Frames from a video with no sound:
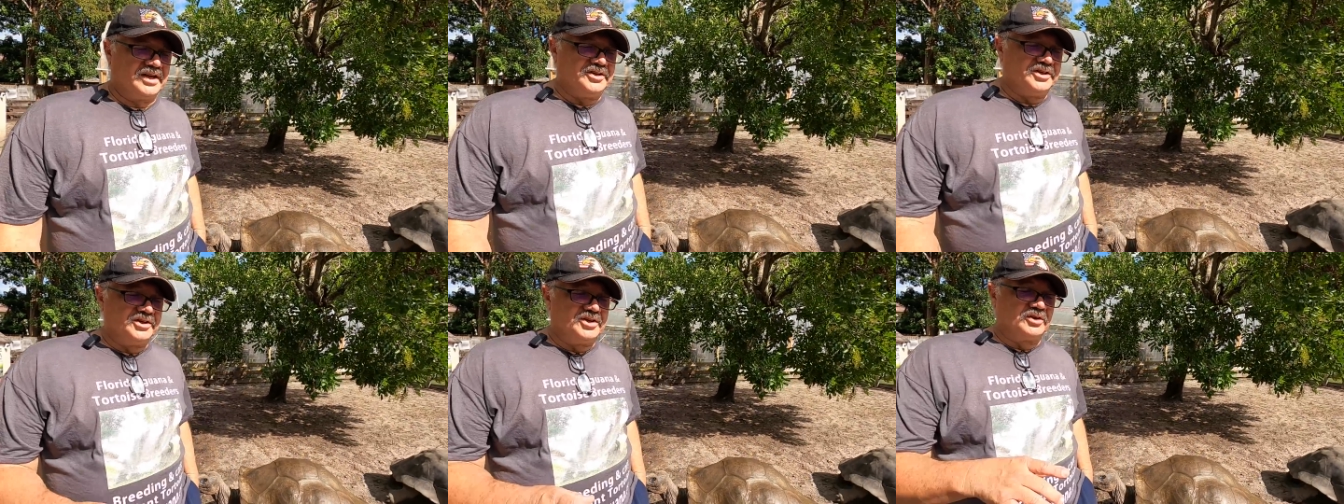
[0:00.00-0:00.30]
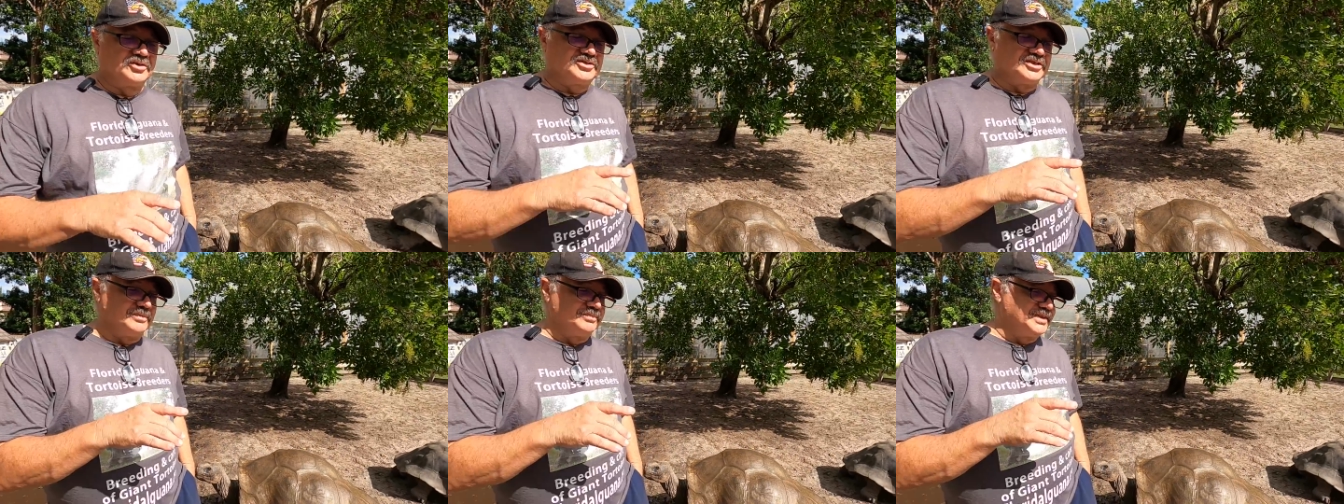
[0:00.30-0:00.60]
And you
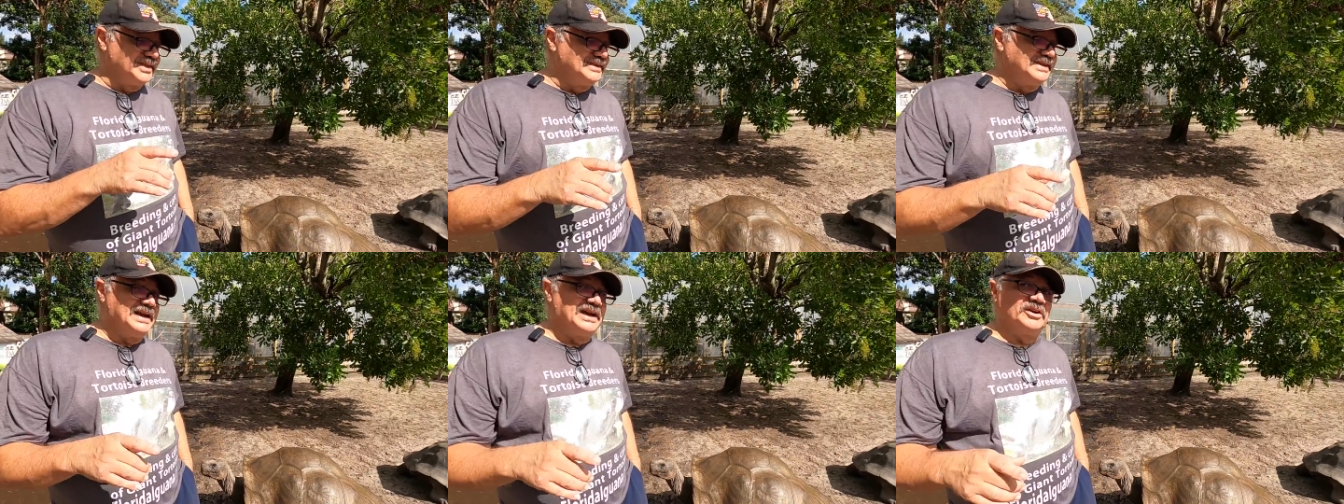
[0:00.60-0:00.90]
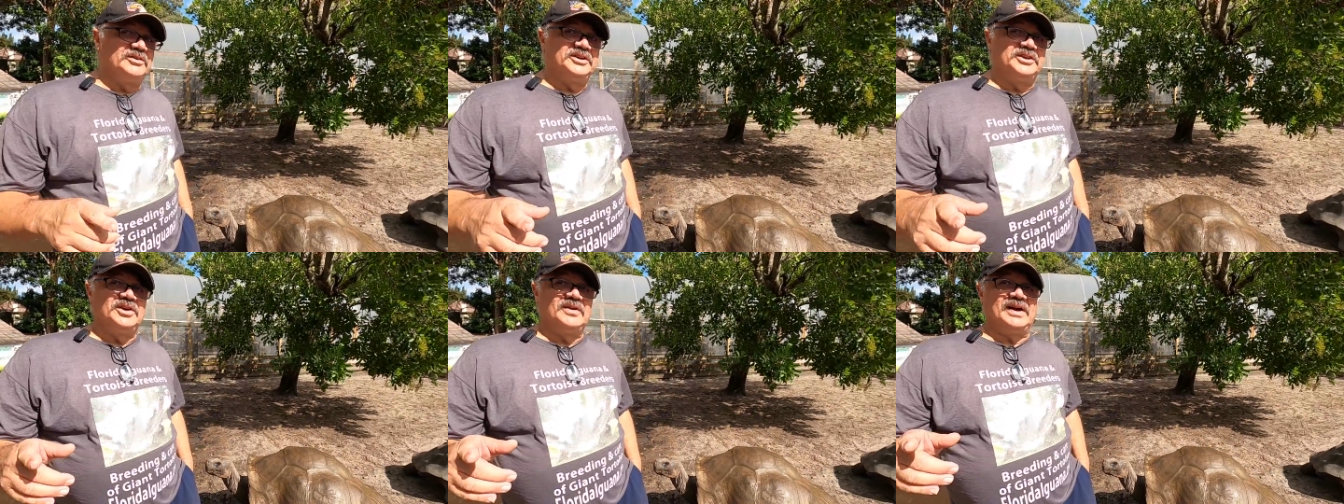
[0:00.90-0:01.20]
know something
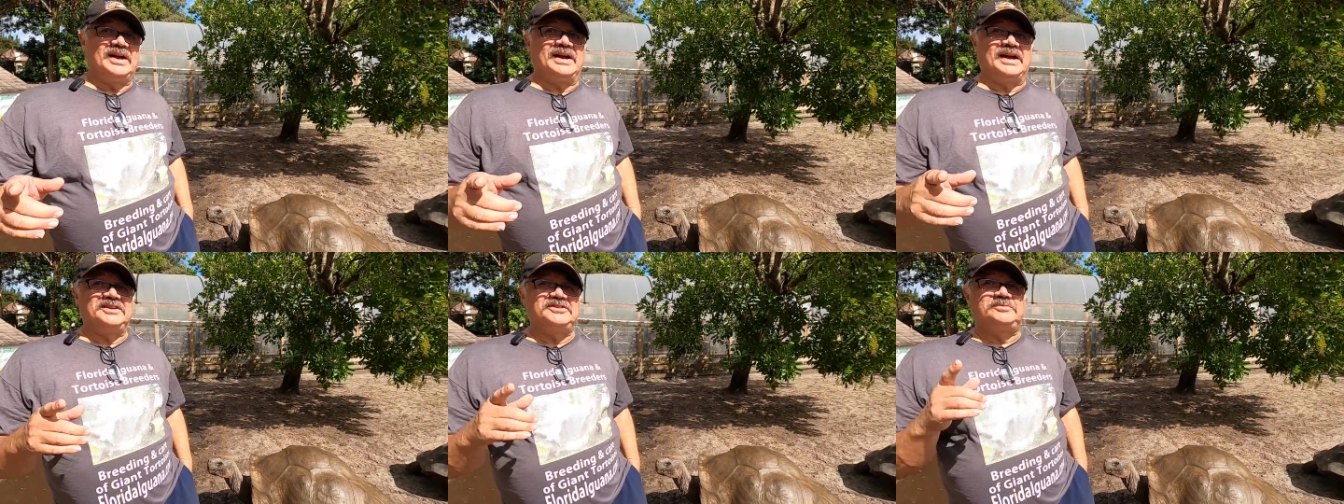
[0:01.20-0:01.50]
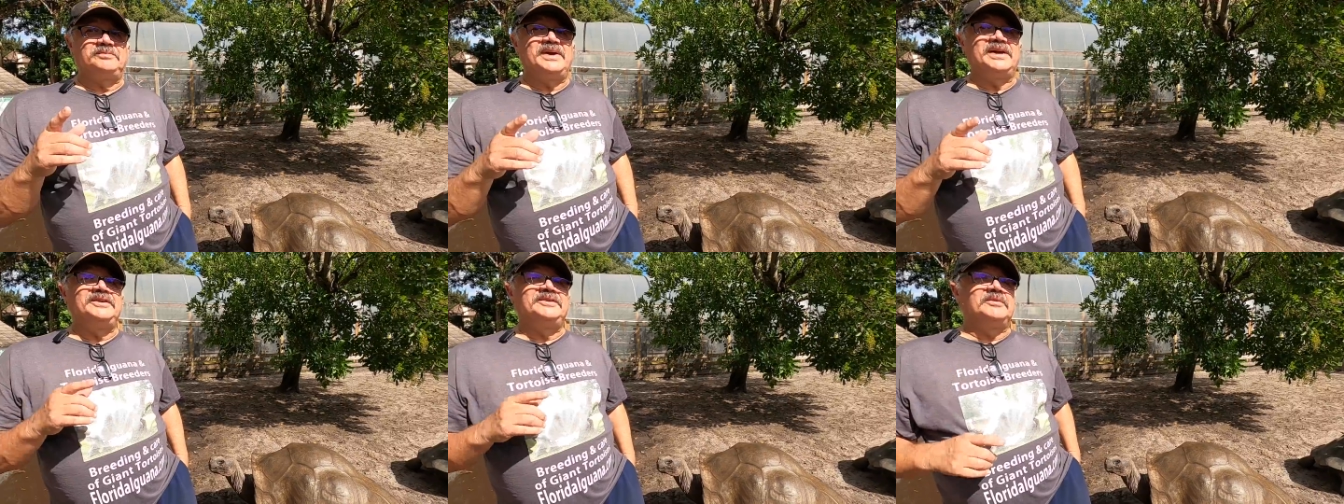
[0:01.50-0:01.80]
now, you know, I
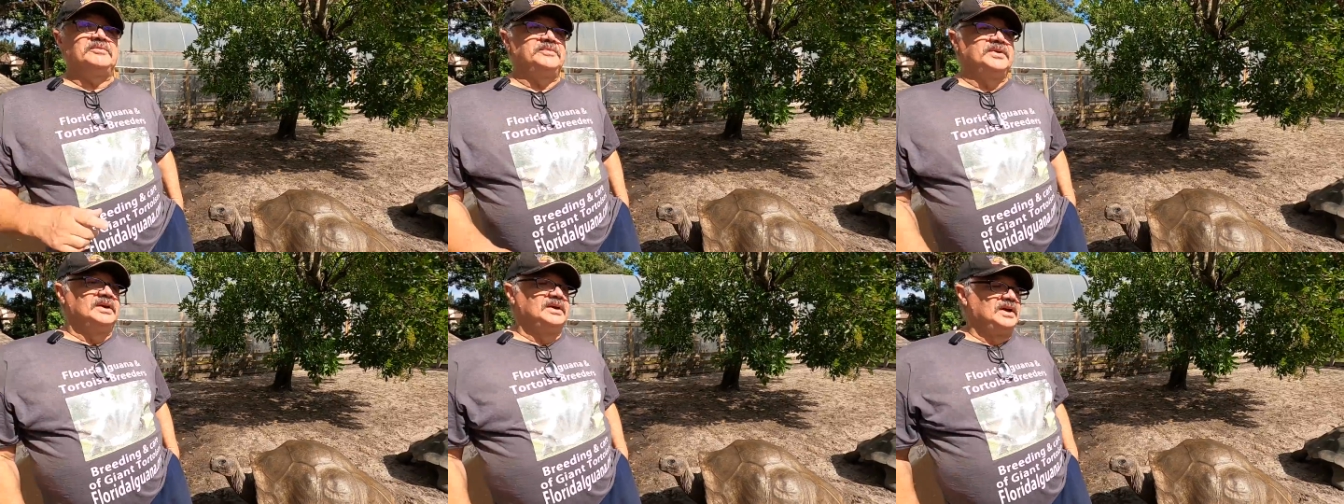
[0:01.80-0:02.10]
spend